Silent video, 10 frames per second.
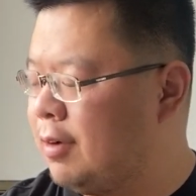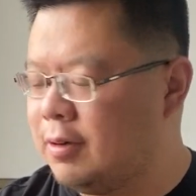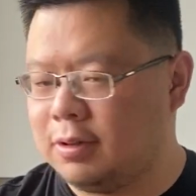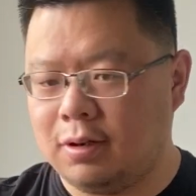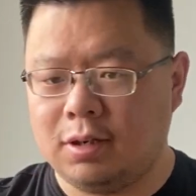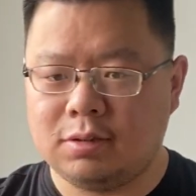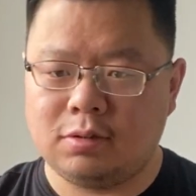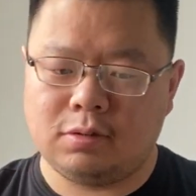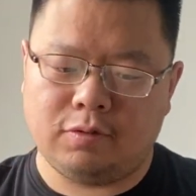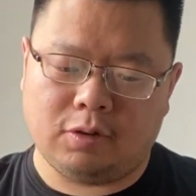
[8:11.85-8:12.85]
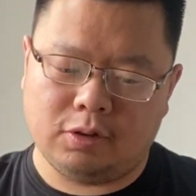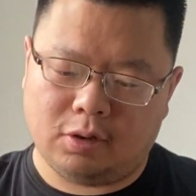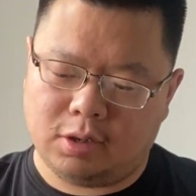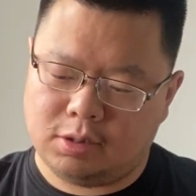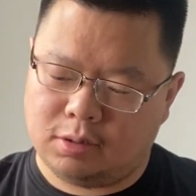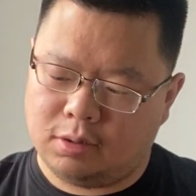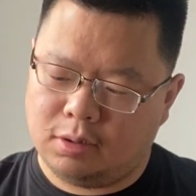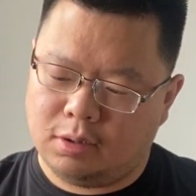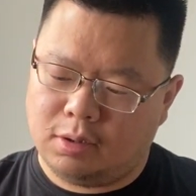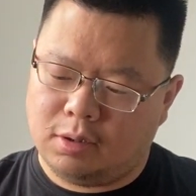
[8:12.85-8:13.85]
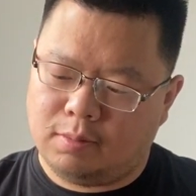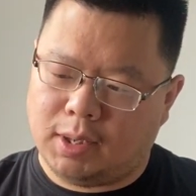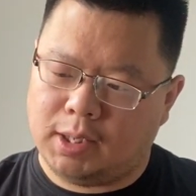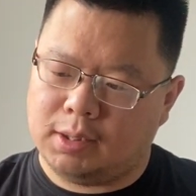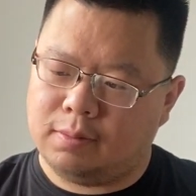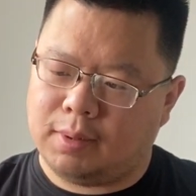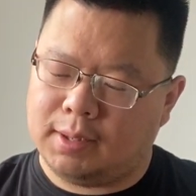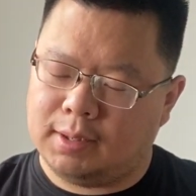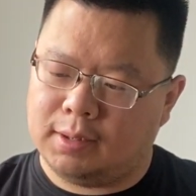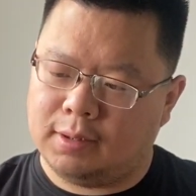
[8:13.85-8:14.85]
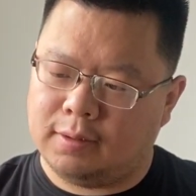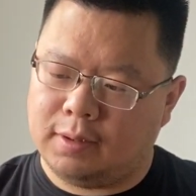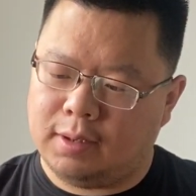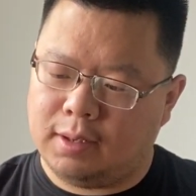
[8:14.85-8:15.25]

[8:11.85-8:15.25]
$4, but the